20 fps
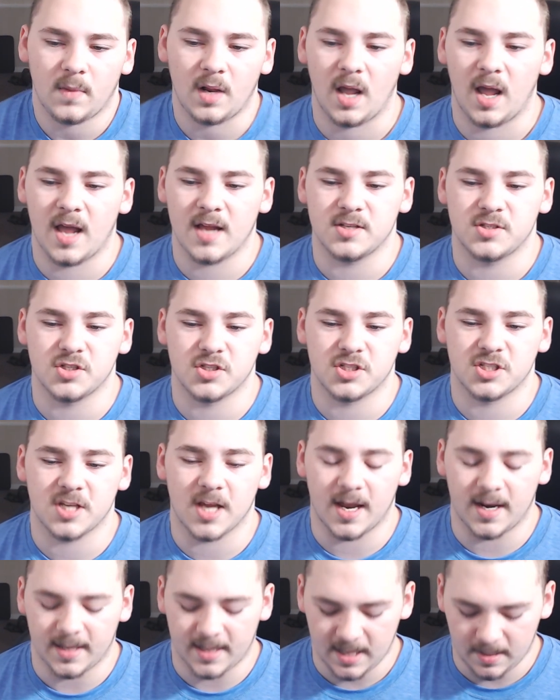I just
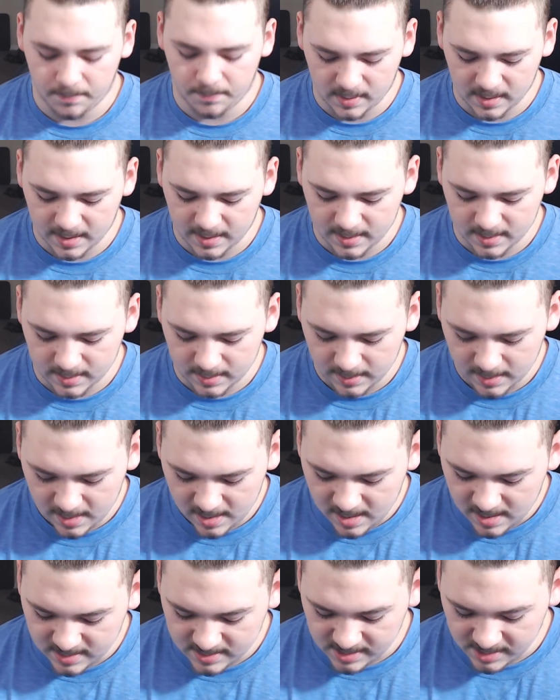decided to keep playing it.
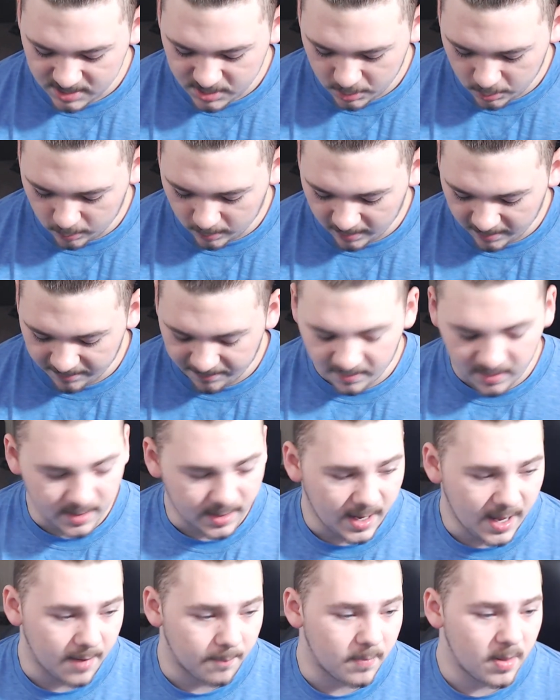It's actually a really fun
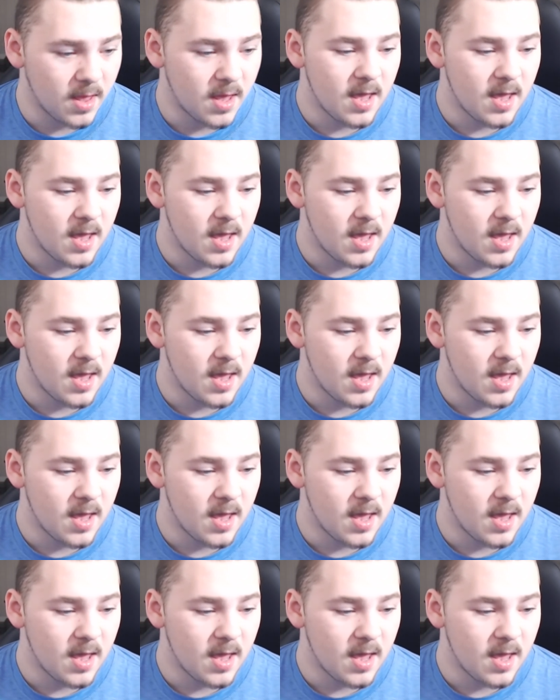game,